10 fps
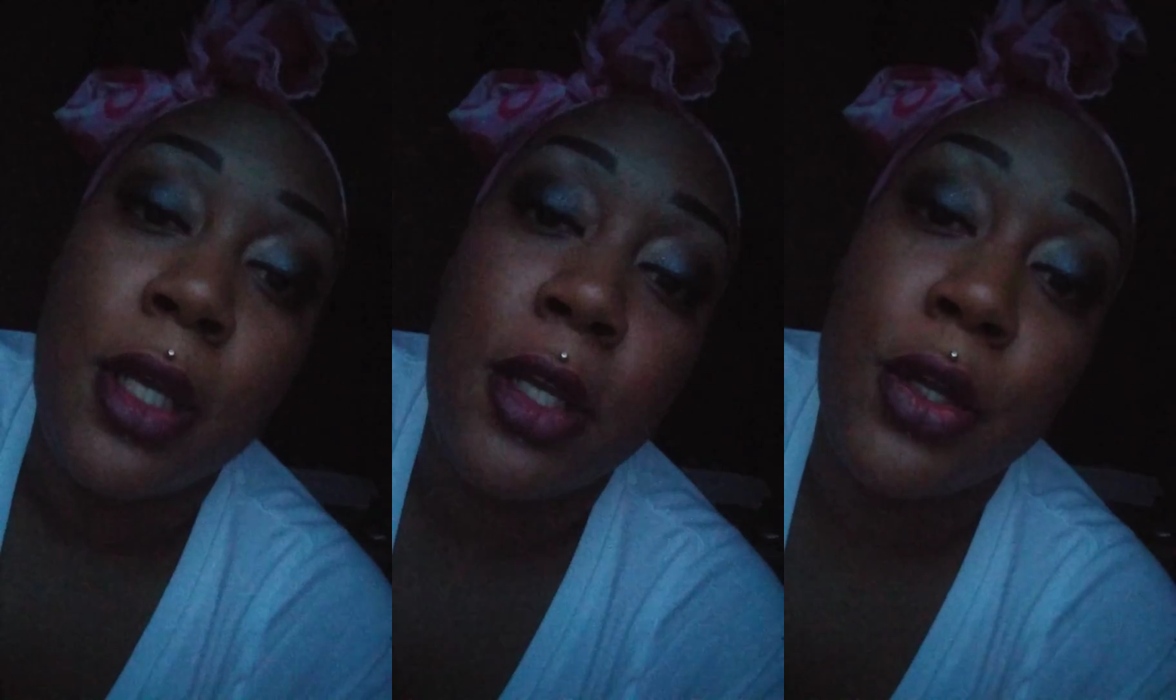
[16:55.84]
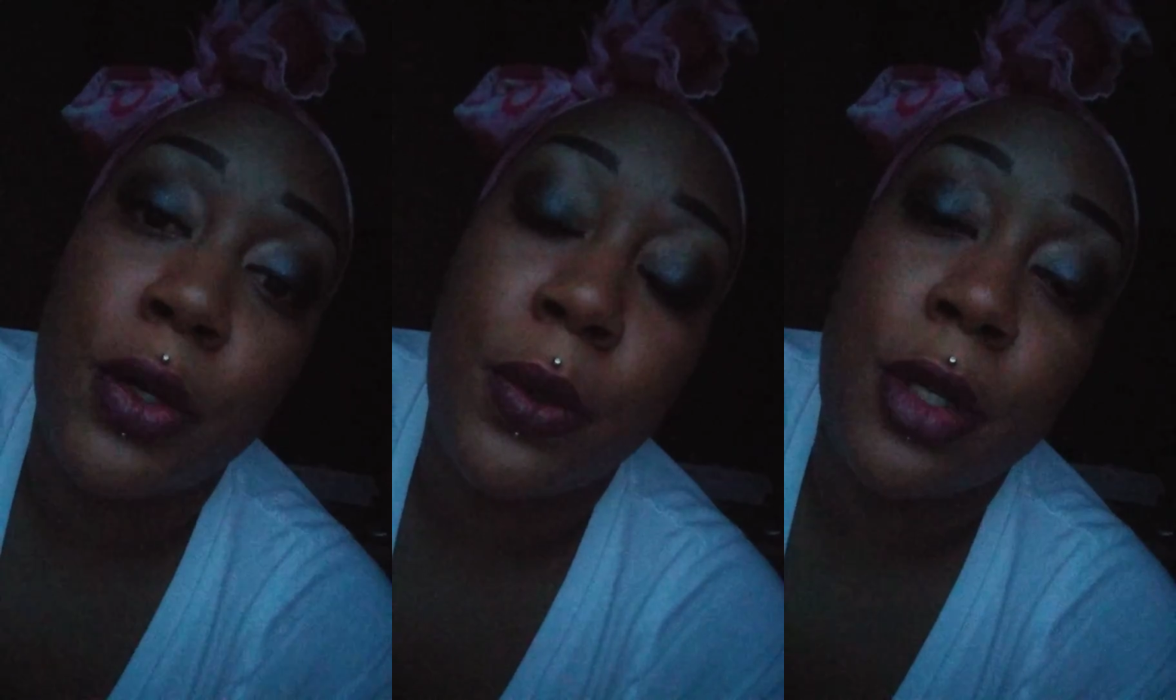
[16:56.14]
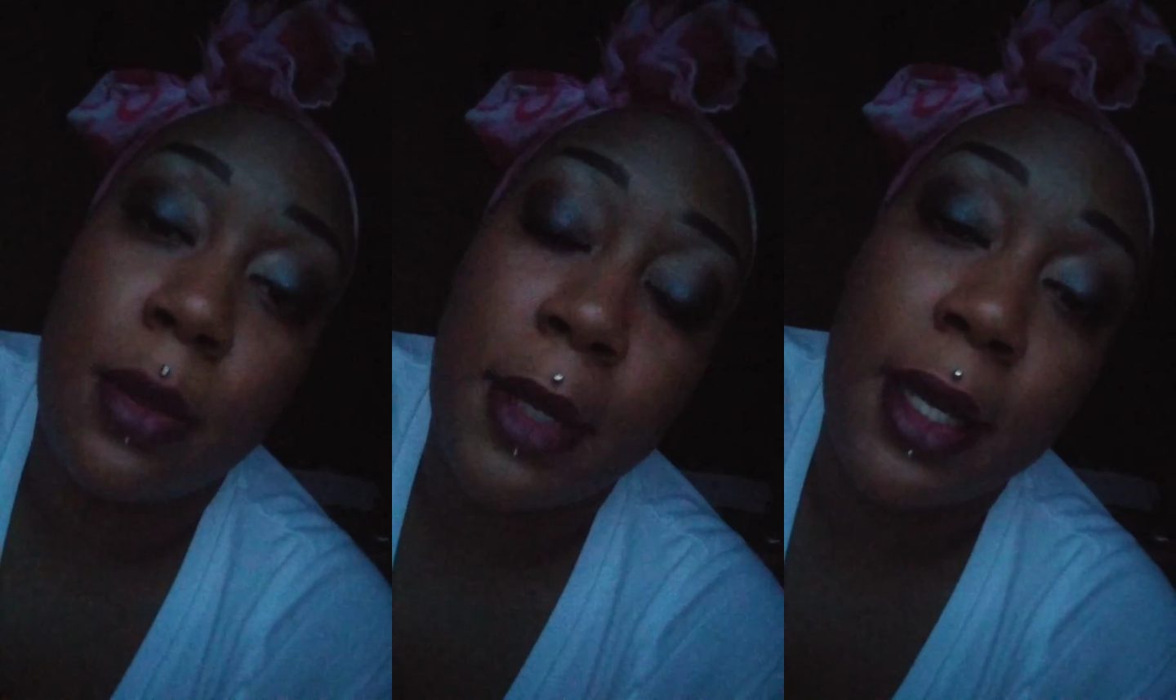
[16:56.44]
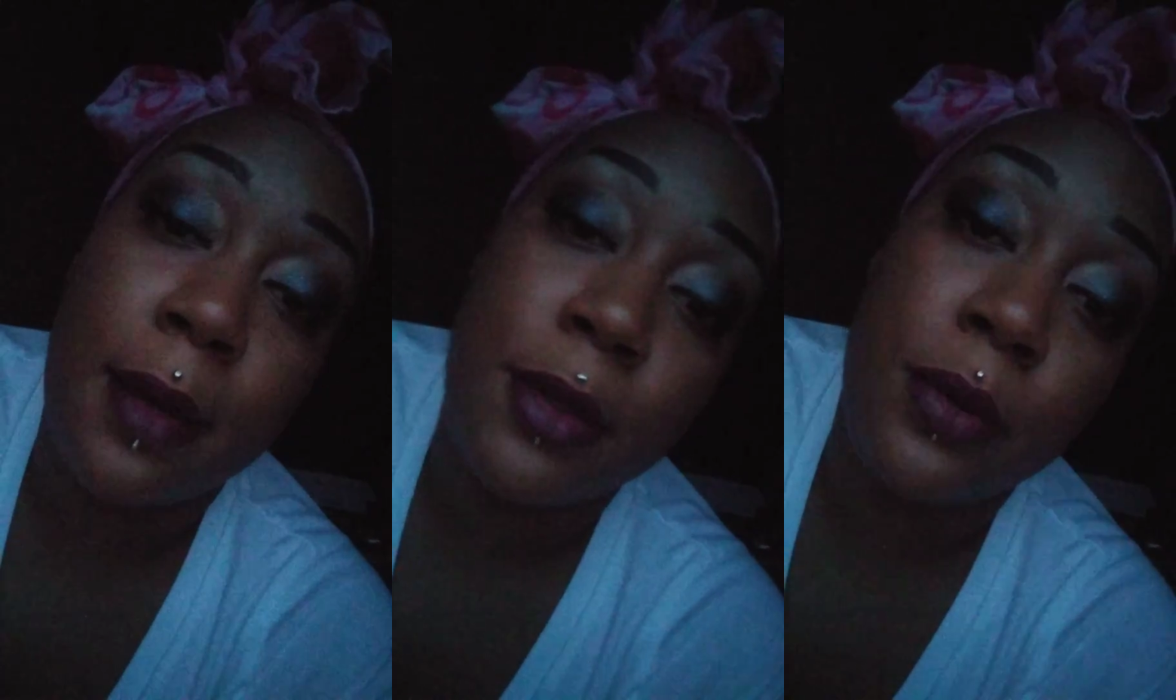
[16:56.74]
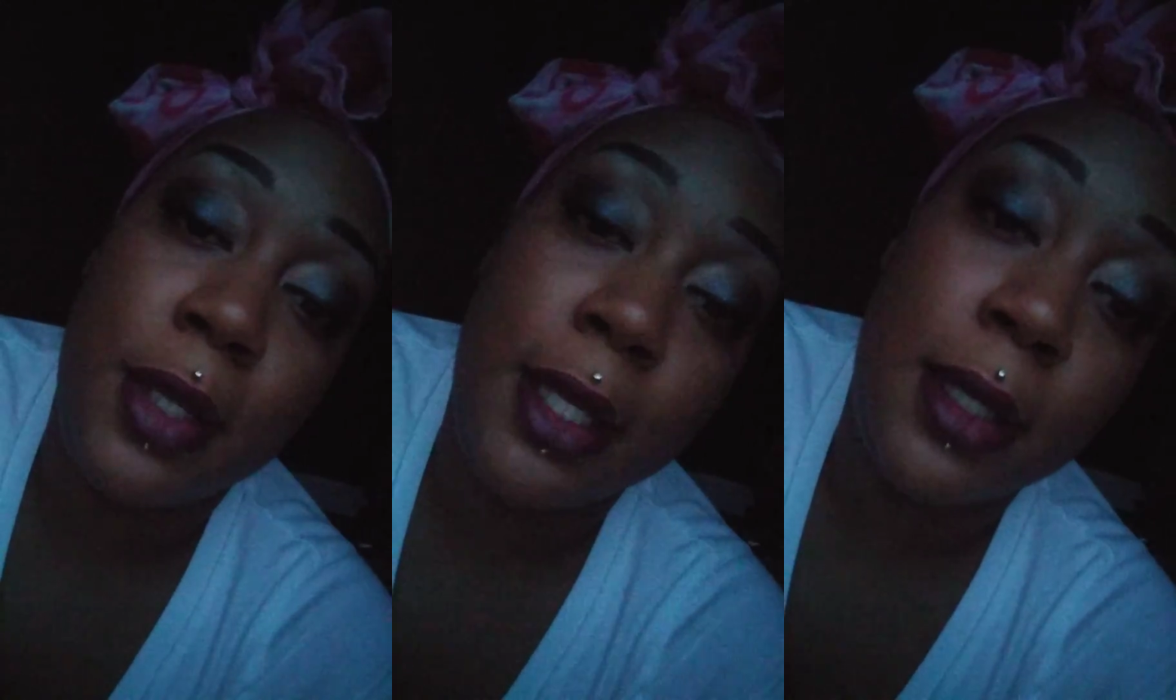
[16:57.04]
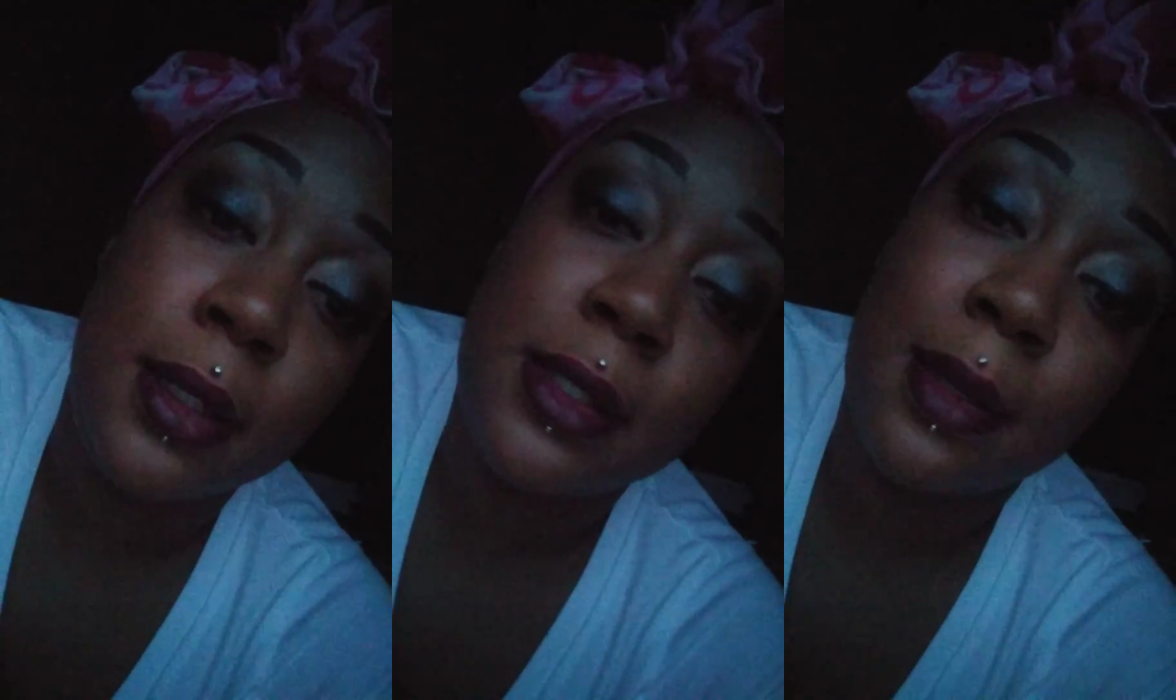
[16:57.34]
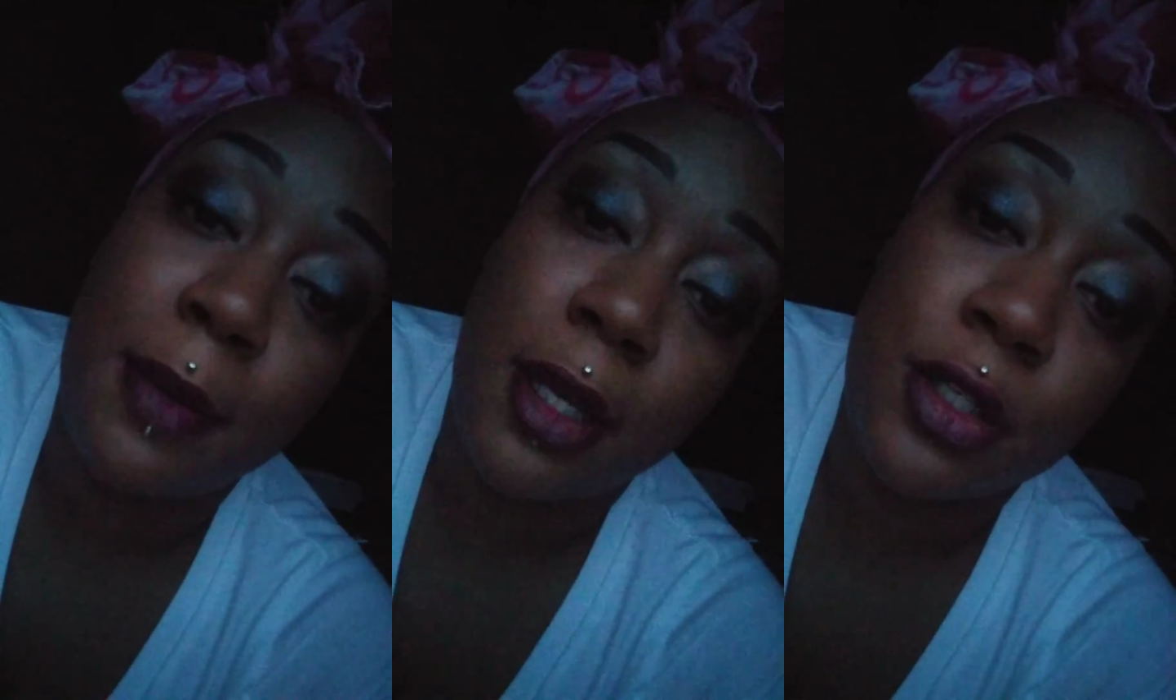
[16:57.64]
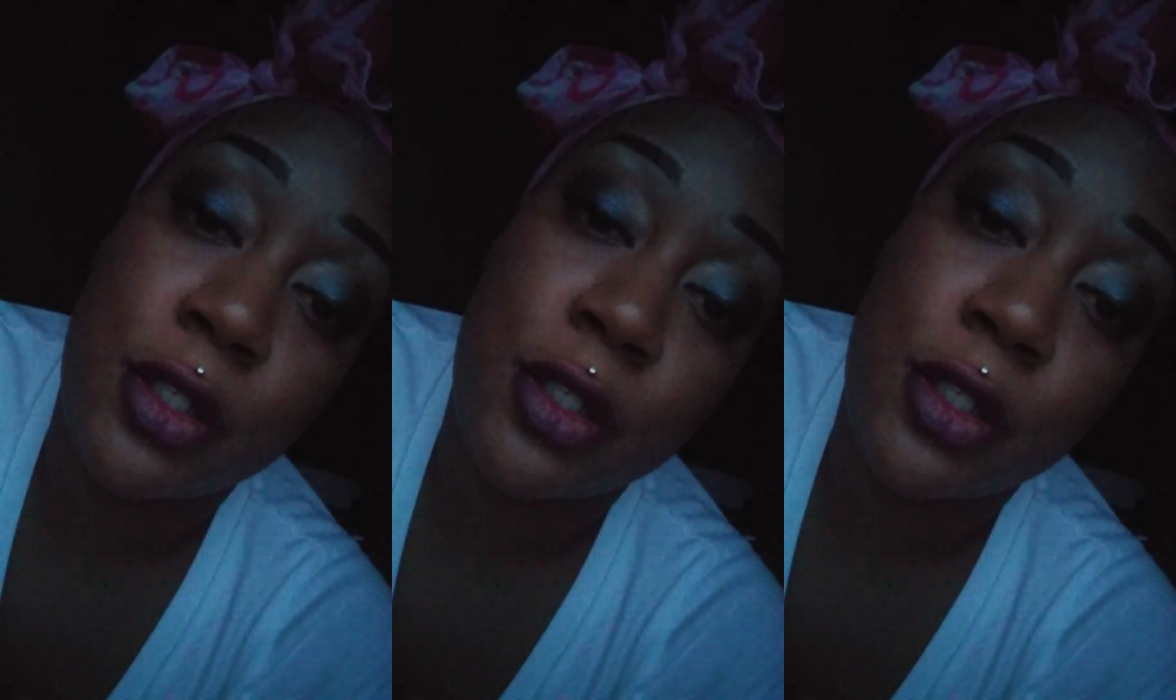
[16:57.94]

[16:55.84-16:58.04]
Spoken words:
and you're doing your makeup, you need to make